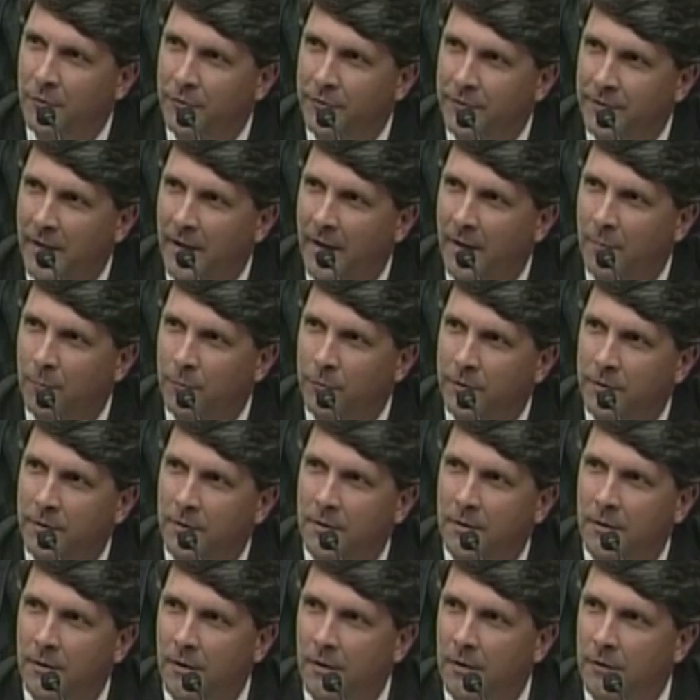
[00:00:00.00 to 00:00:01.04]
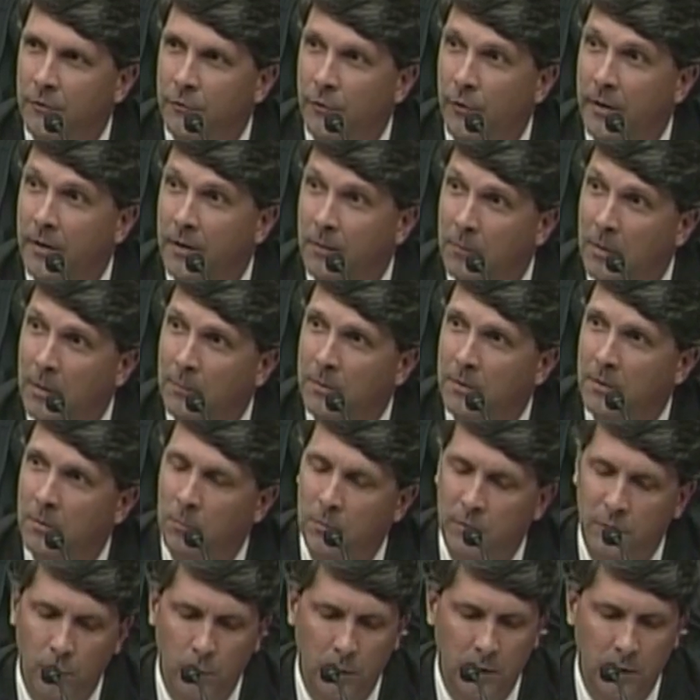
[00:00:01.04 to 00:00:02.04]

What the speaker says: and dimes, and then you're going to trade it maybe in between.